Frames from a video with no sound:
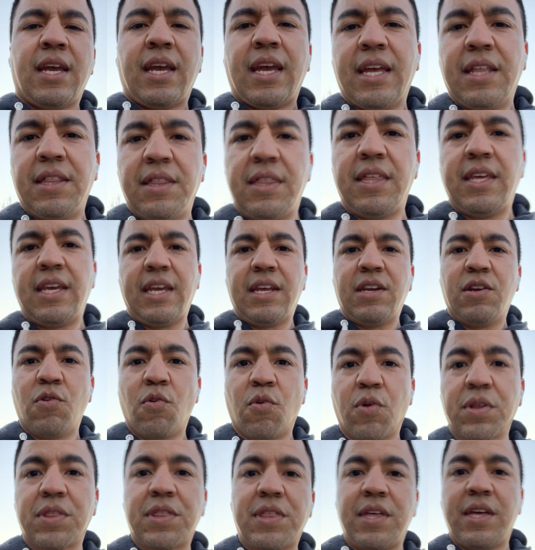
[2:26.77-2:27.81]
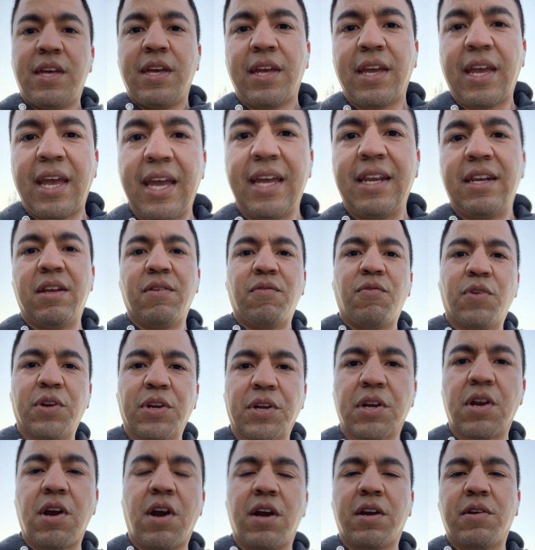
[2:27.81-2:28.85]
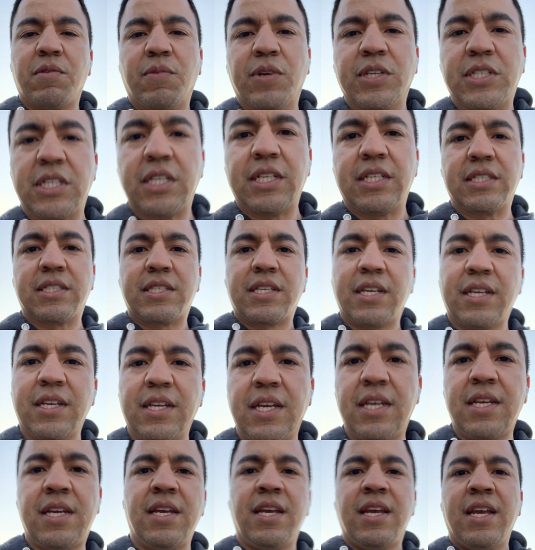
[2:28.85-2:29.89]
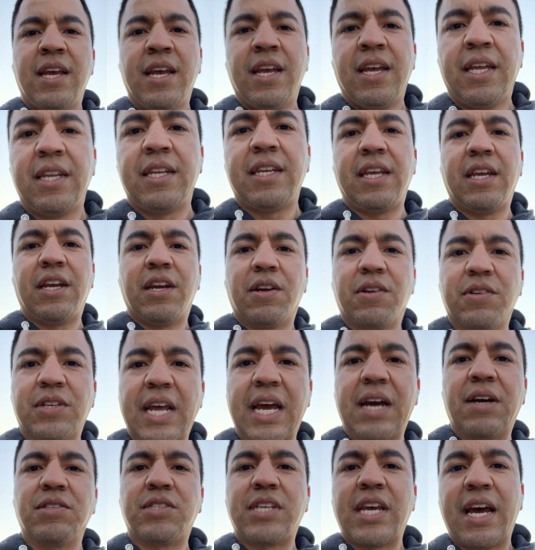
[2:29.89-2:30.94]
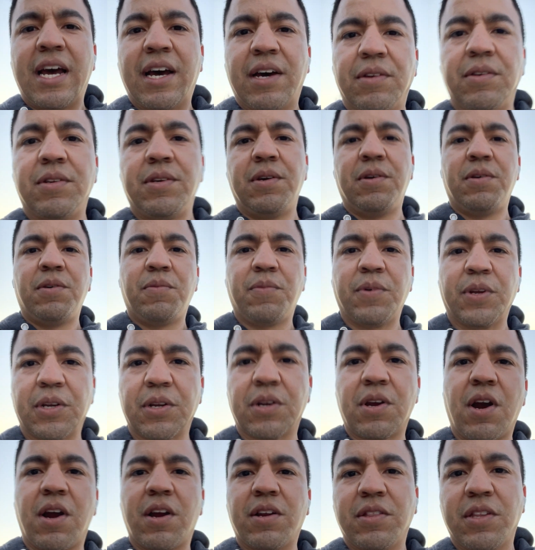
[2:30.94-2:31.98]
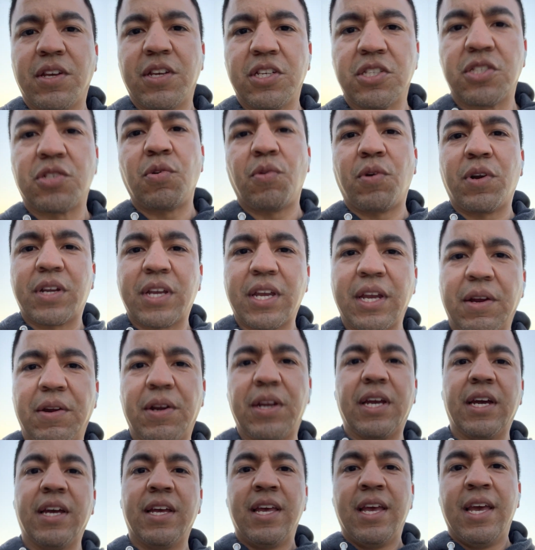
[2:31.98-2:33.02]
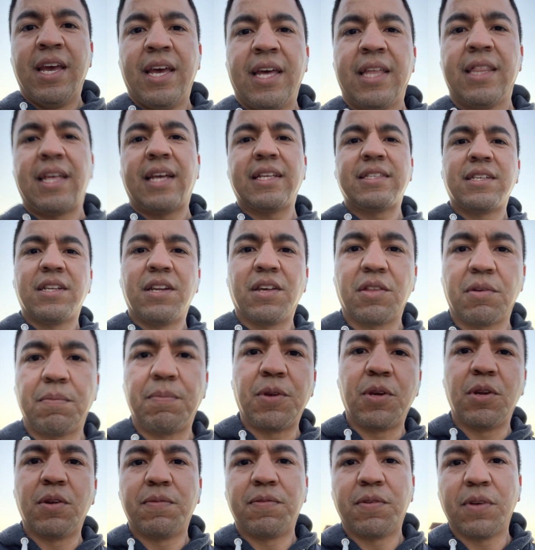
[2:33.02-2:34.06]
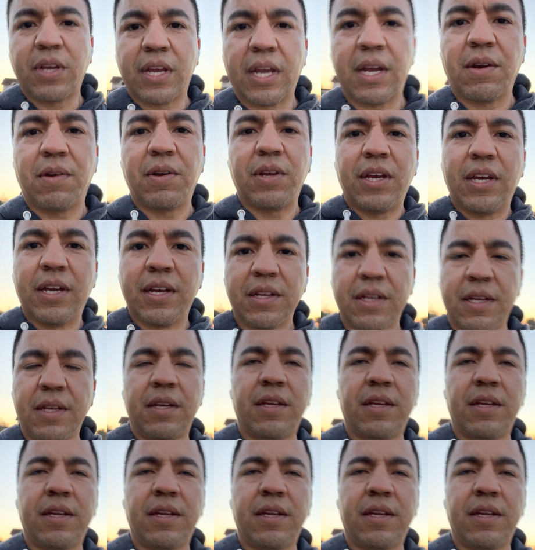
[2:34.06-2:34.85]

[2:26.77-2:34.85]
in the north end of Winter Garden, which is near downtown Winter Garden, the historic area. That's another beautiful area.